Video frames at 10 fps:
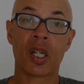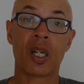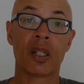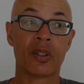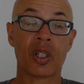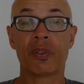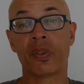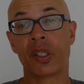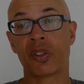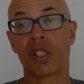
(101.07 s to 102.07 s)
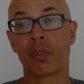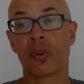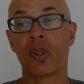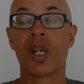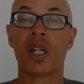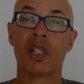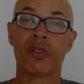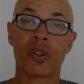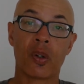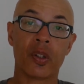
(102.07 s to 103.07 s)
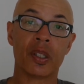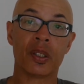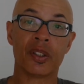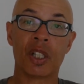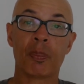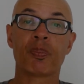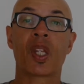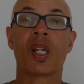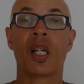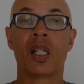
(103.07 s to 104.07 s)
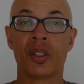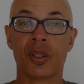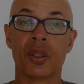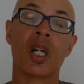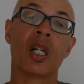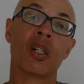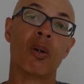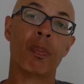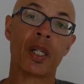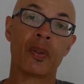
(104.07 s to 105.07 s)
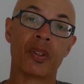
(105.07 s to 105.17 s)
So for example, if you were in the gym and you got better at